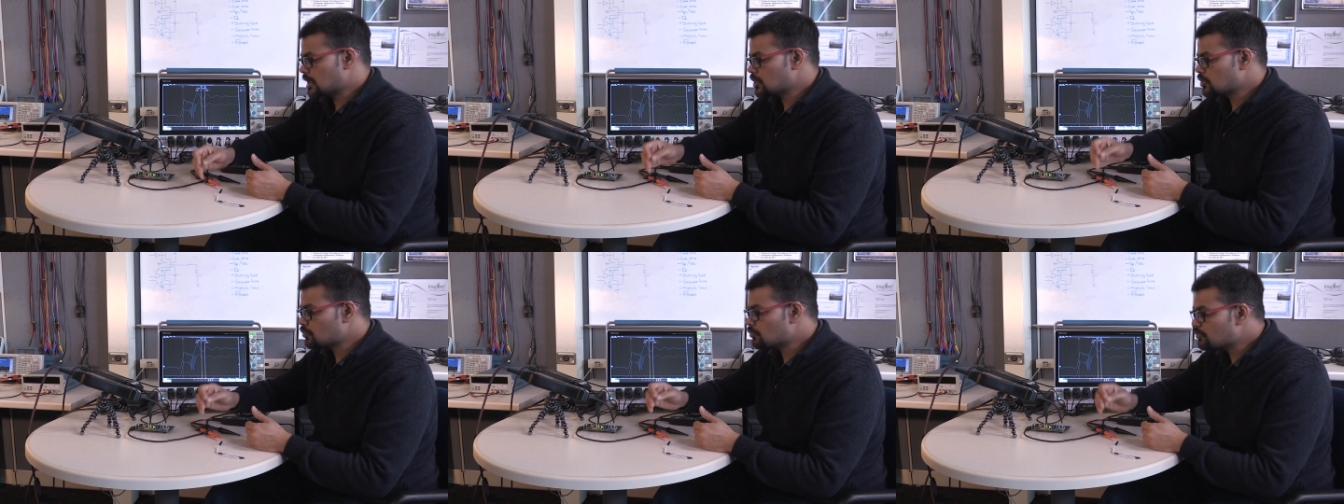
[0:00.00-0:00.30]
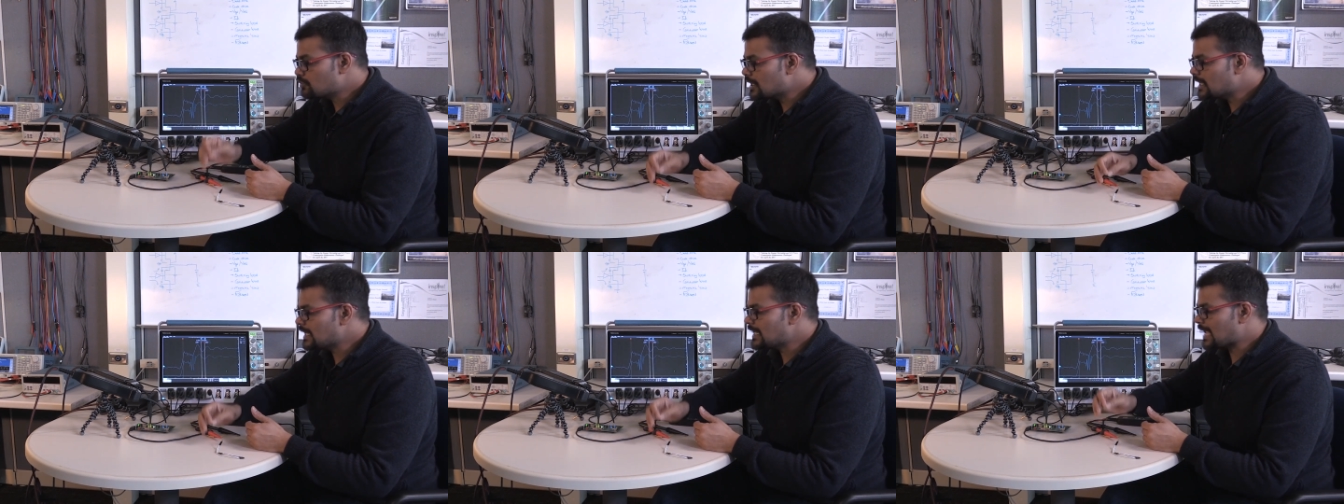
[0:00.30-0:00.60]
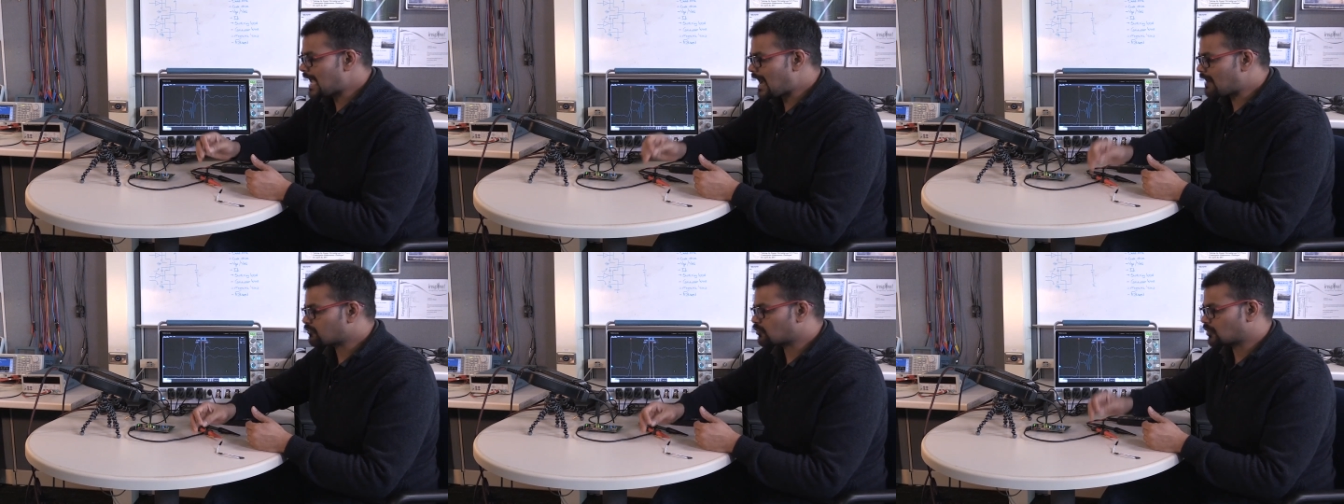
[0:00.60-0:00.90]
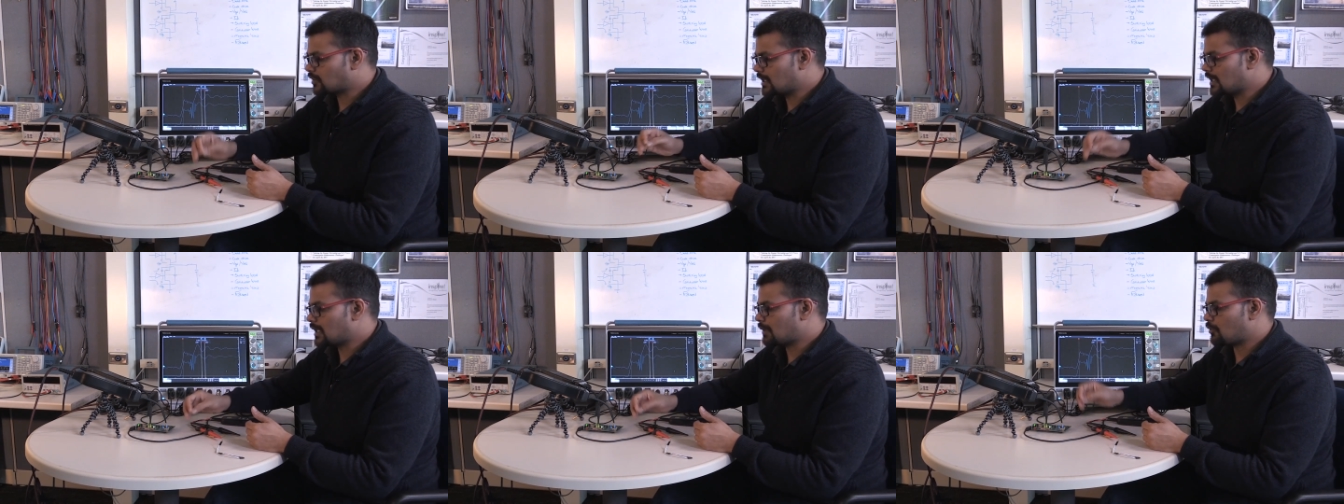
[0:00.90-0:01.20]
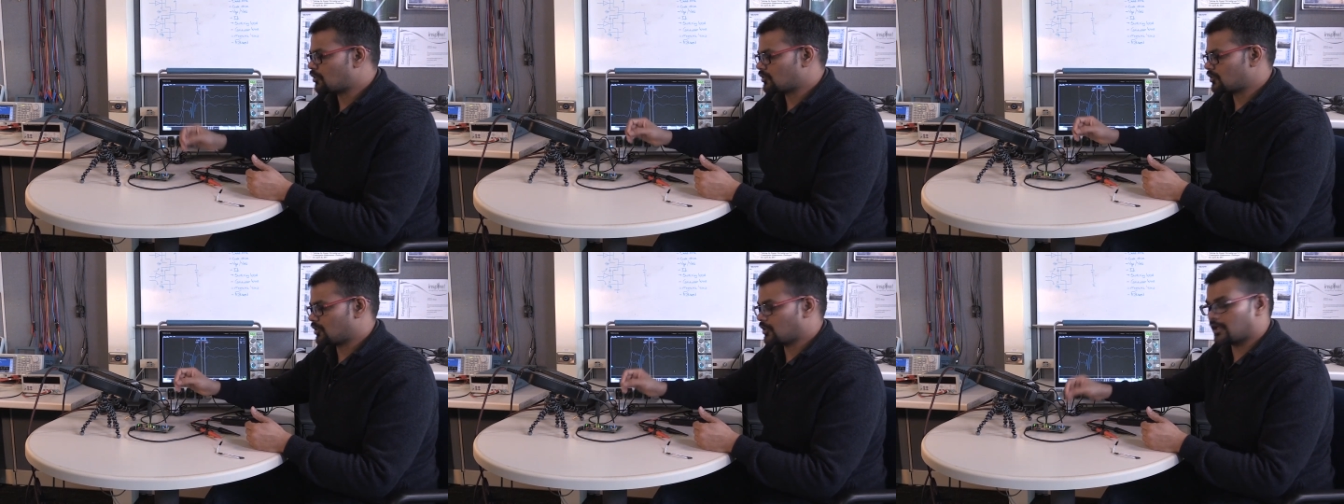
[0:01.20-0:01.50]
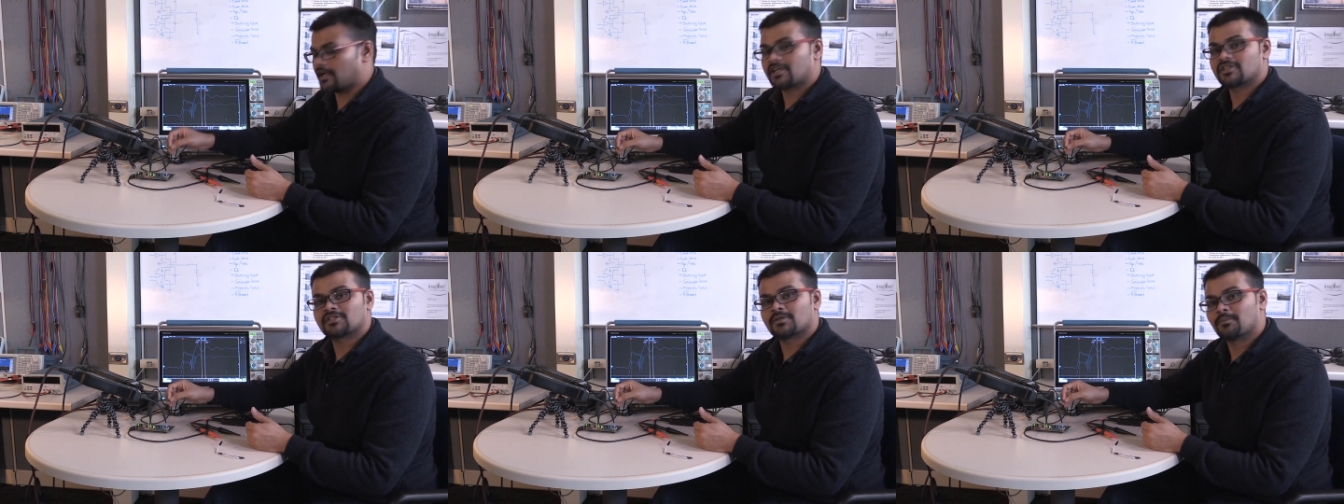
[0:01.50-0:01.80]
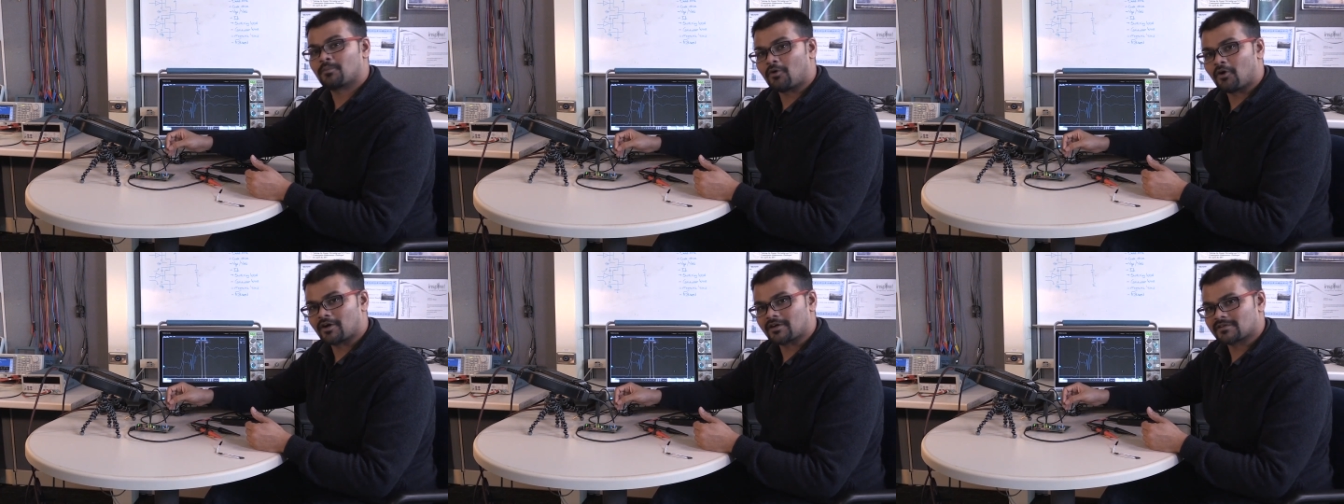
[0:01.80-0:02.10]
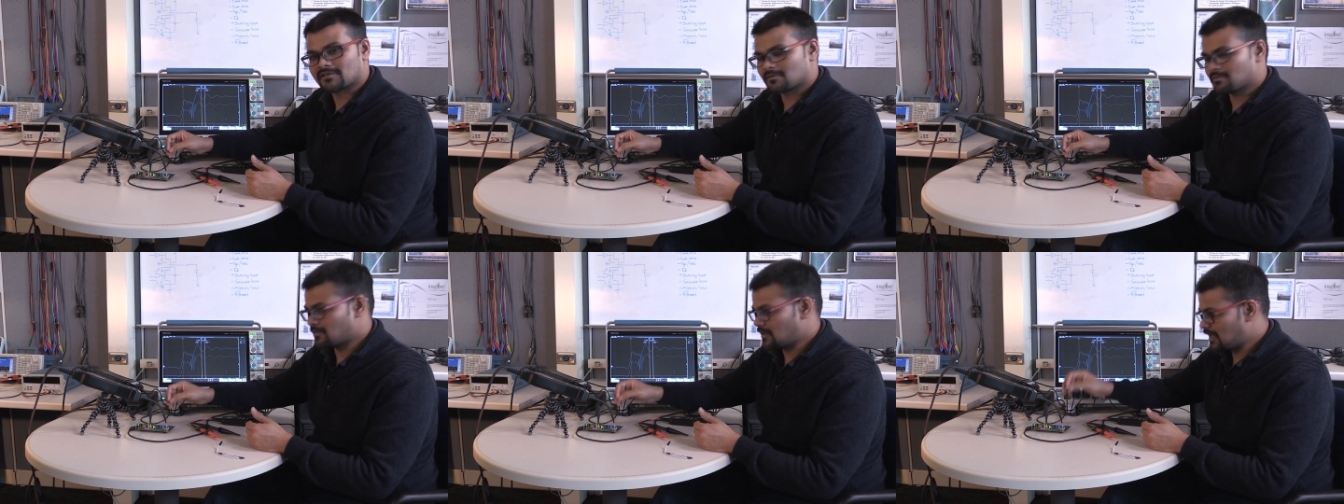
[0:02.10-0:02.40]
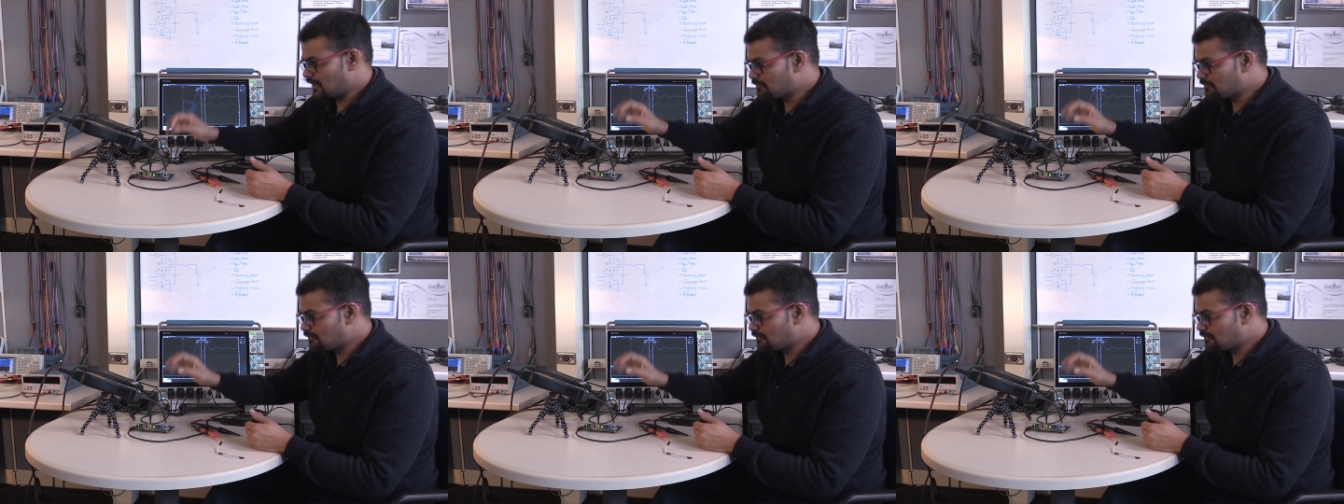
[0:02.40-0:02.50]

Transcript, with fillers: you really have to think about your connection points.